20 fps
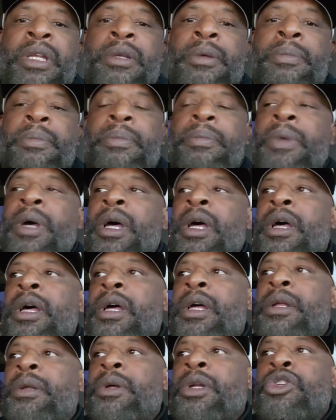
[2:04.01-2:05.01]
beat the,
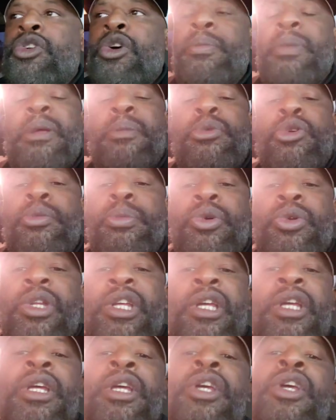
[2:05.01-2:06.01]
uh, it's gonna be boo boo.
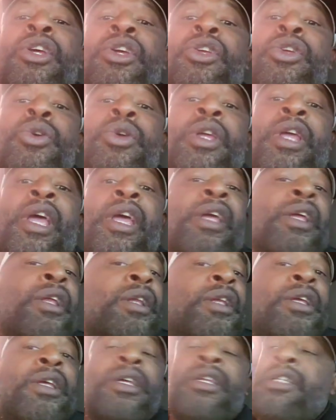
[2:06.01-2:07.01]
Then you can't
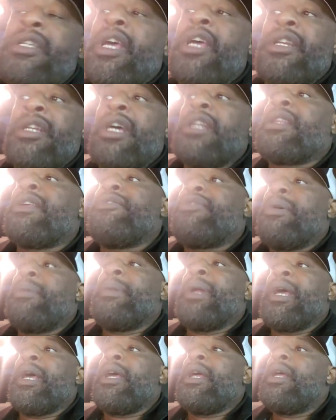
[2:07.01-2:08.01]
take nothing
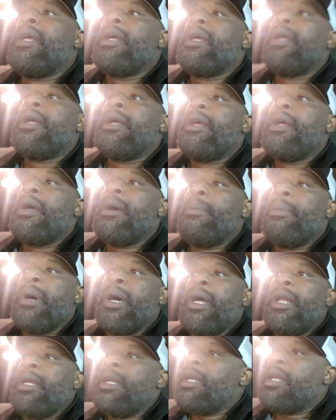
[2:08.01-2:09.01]
from that,
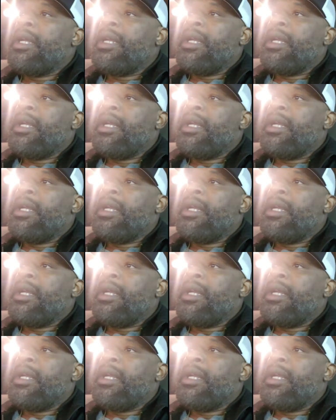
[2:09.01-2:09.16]
but